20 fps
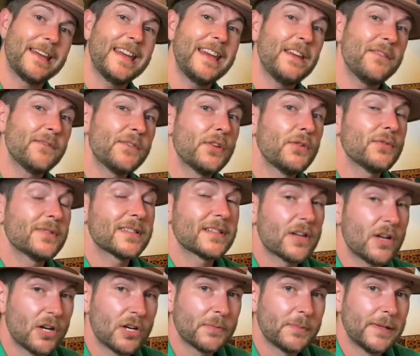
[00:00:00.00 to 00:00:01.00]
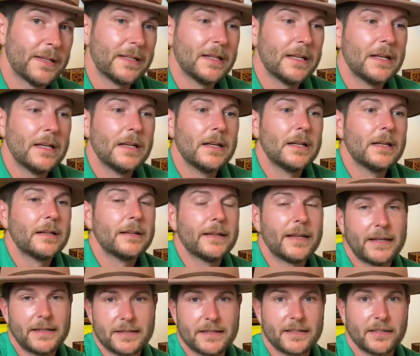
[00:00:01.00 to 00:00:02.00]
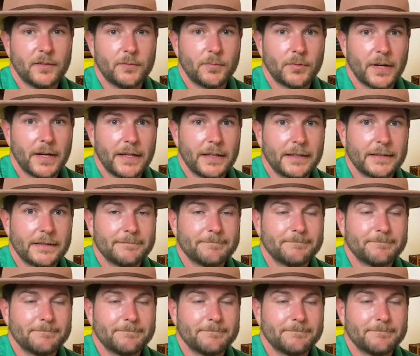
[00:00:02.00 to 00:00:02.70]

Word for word: even though it's carpet, they can still break.